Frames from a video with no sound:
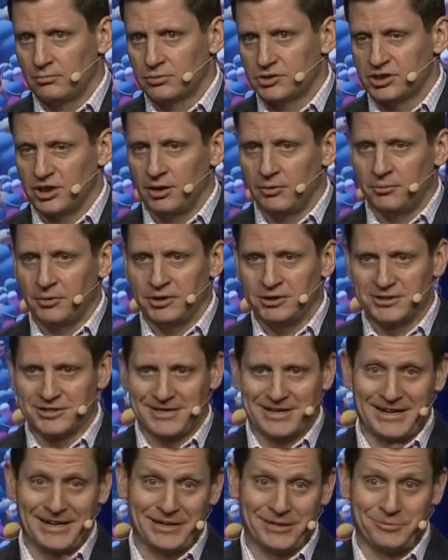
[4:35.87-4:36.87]
Some, it
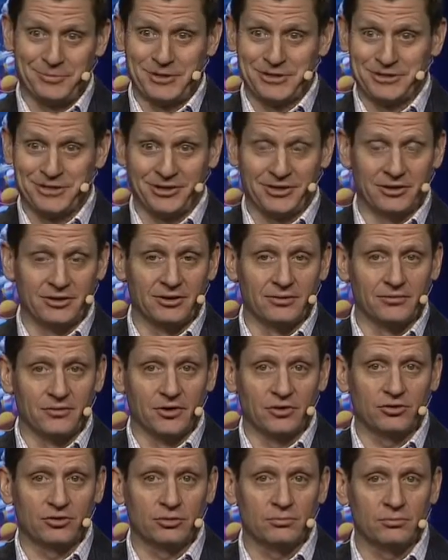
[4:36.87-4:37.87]
kind of depends on the
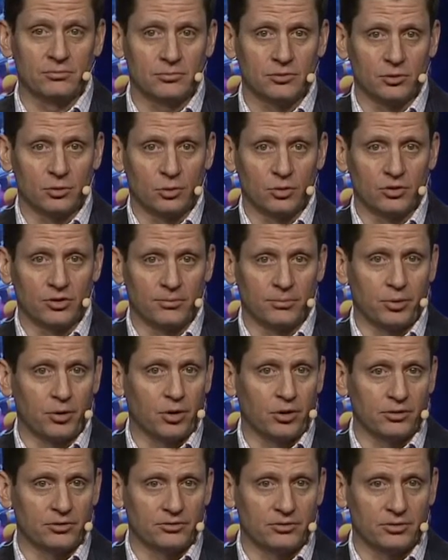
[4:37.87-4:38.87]
division or the
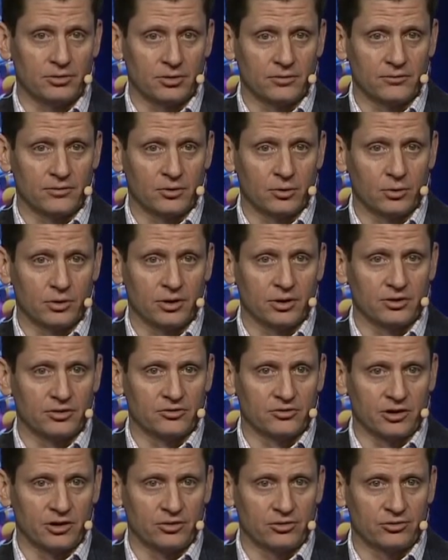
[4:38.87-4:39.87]
part of the
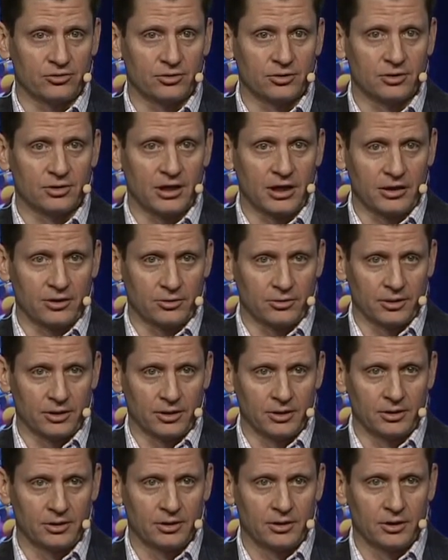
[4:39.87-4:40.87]
organization that you're
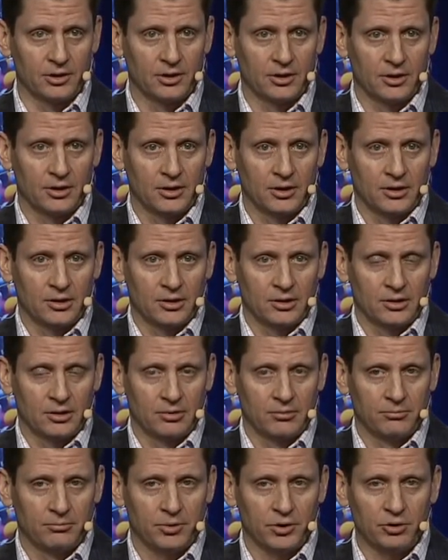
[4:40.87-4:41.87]
in.
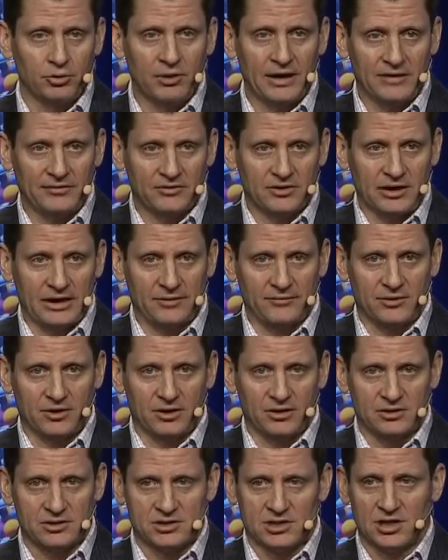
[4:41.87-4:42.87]
But you have to have
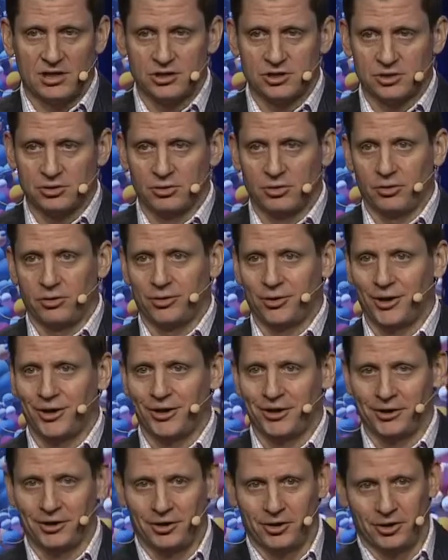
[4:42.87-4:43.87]
an intentional
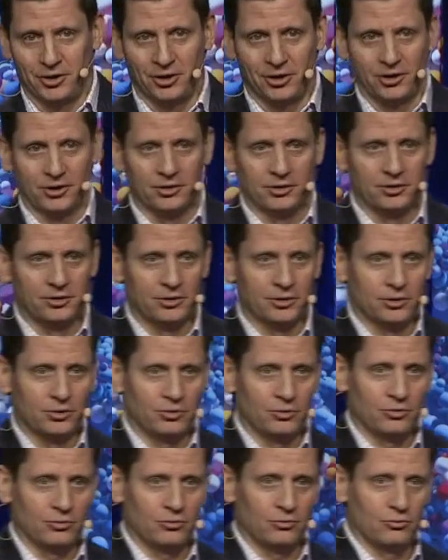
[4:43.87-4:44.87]
thought on
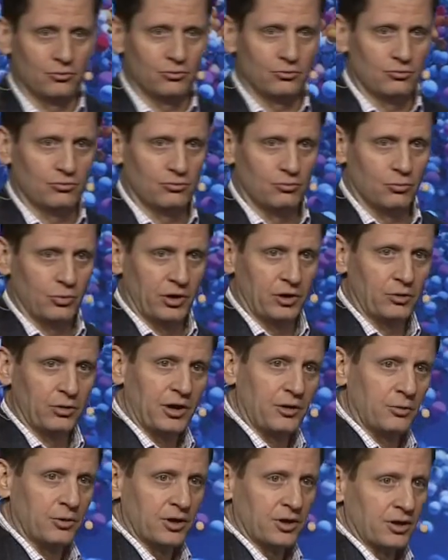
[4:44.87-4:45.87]
where
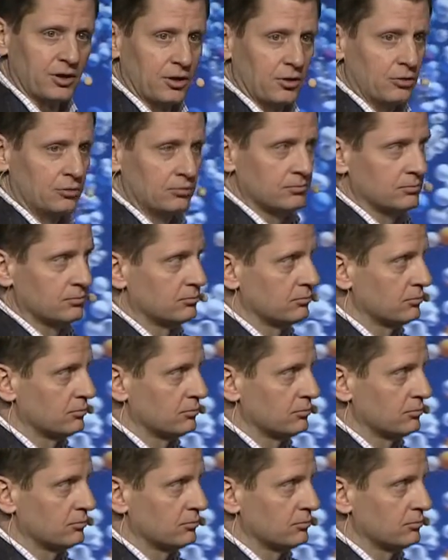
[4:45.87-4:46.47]
do I want to go?